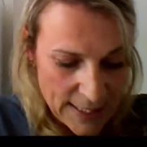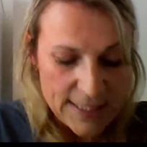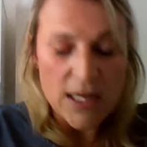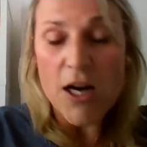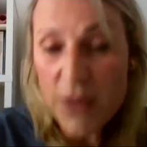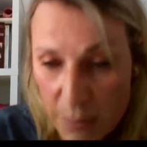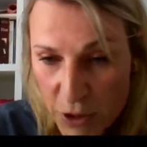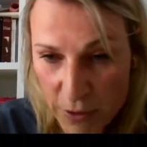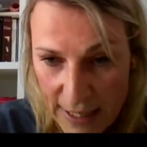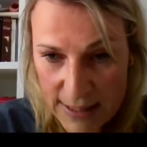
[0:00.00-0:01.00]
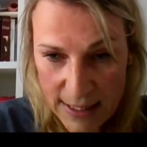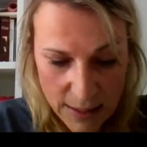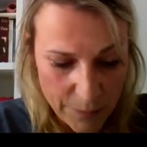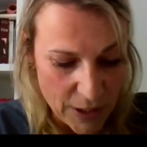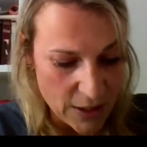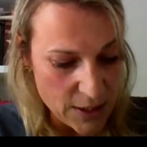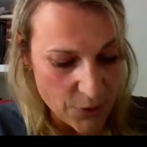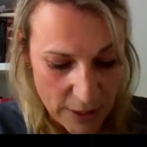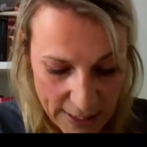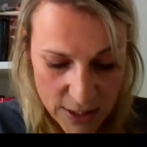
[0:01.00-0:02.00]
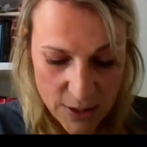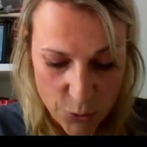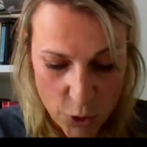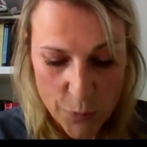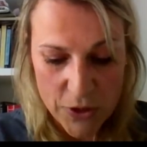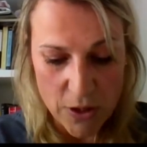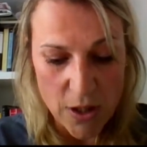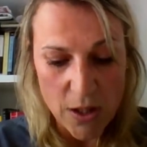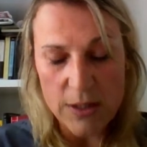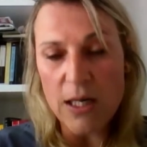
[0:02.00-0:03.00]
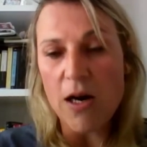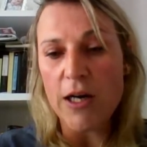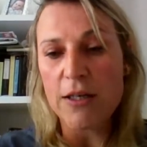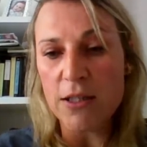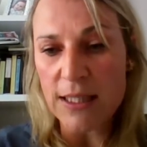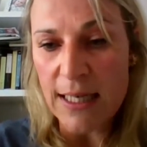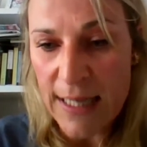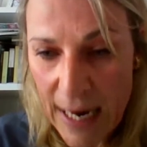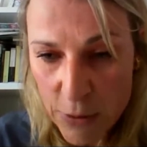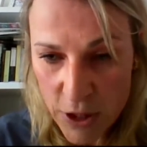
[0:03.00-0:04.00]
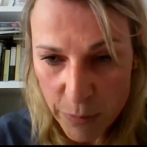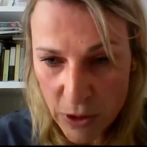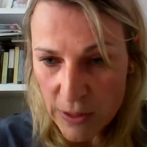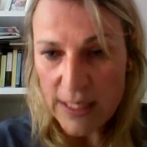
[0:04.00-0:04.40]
It's undemocratic because religious groups are not accountable.